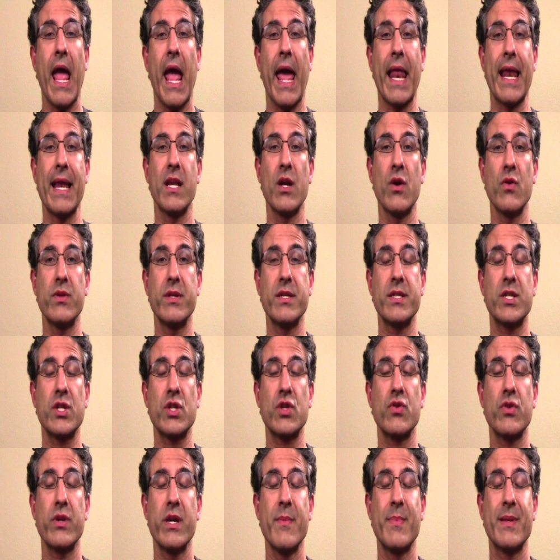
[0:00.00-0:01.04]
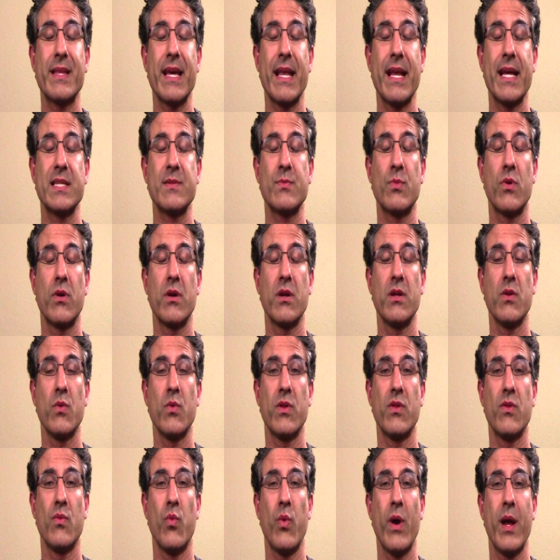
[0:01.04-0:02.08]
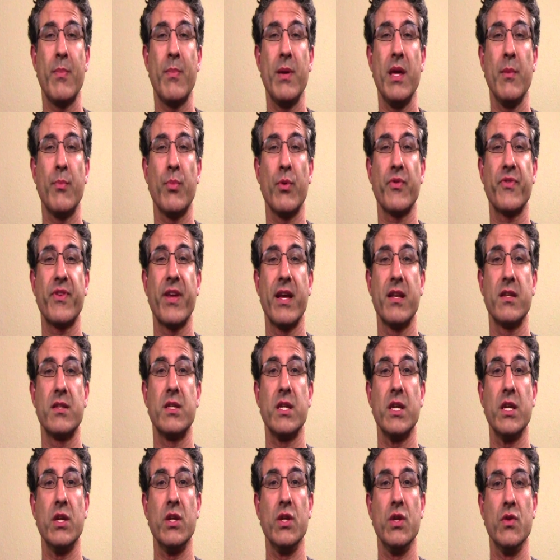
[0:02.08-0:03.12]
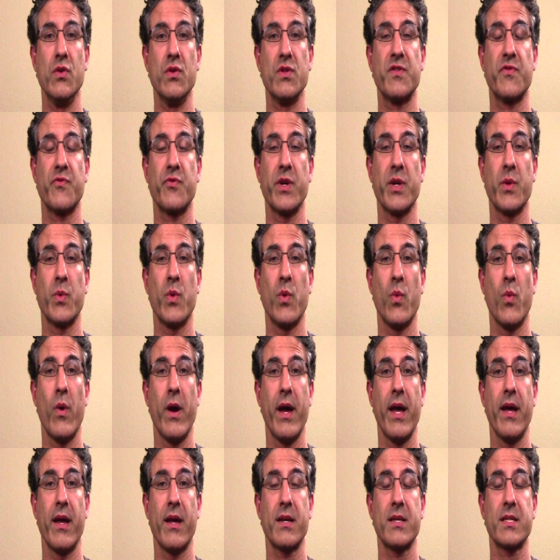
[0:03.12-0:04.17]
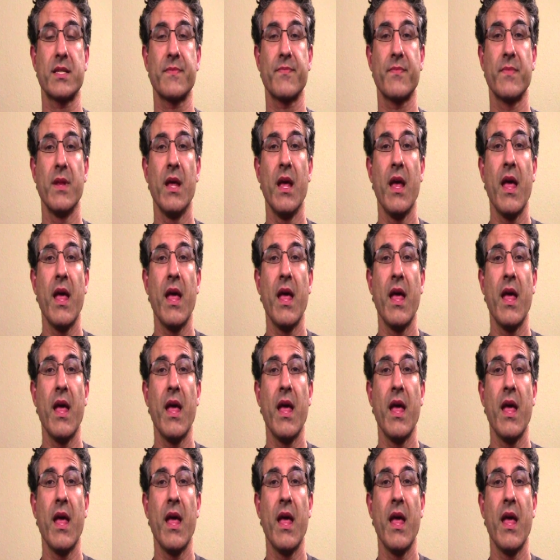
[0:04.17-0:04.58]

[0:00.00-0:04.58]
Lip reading: And I don't disagree, but that has more to do with the people tend to use frequent weighings.